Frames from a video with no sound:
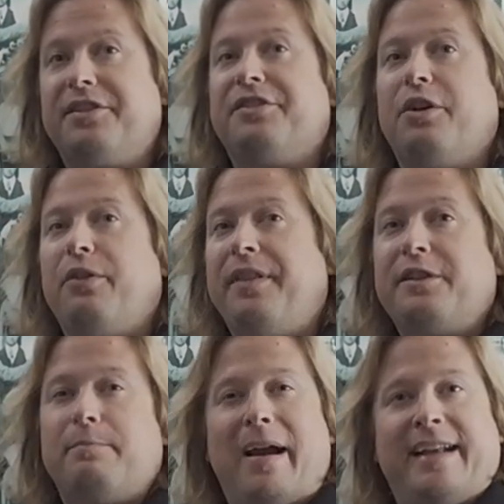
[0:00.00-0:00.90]
So
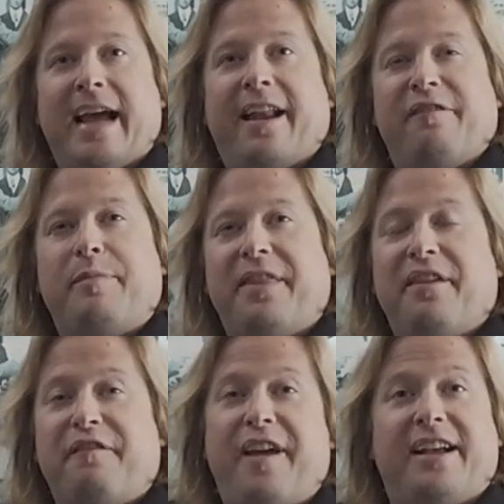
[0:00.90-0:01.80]
this might not have been
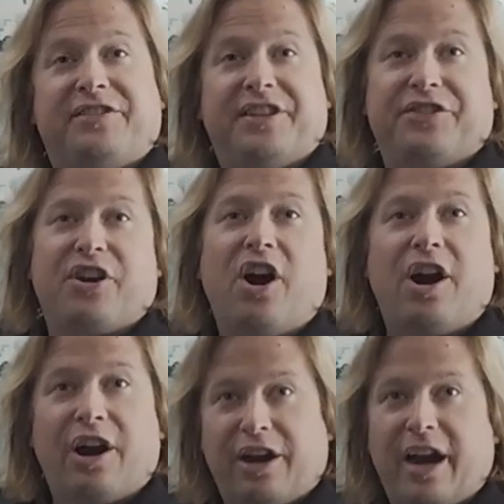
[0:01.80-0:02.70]
the fastest
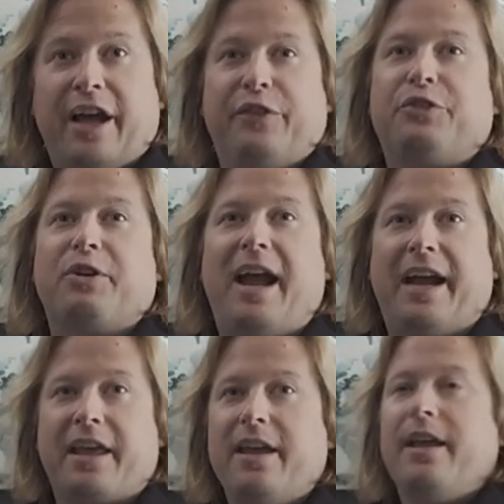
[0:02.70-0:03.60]
car on the
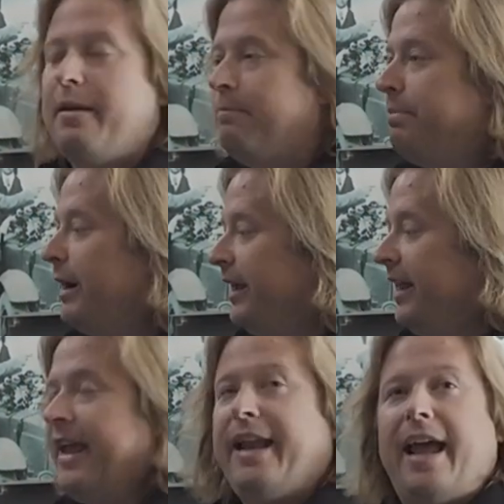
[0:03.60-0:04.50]
track,
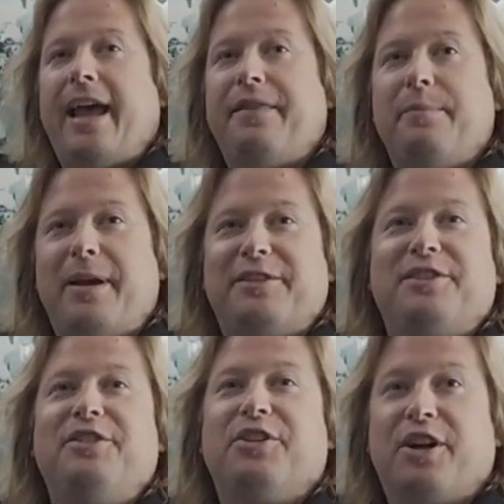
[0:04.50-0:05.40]
but it had the best
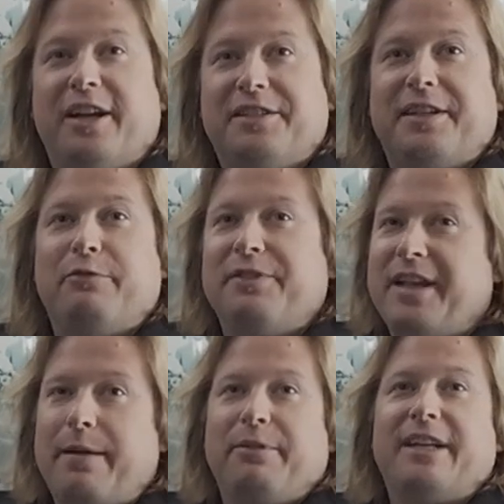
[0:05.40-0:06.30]
endurance. It was
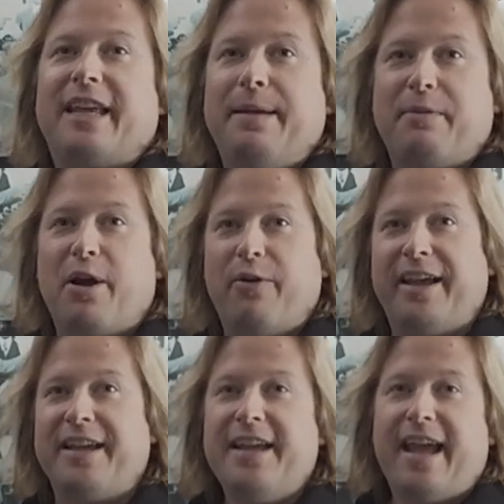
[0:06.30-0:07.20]
able to keep
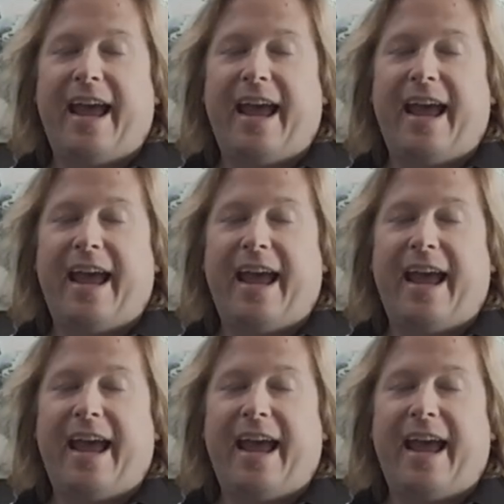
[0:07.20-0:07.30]
going.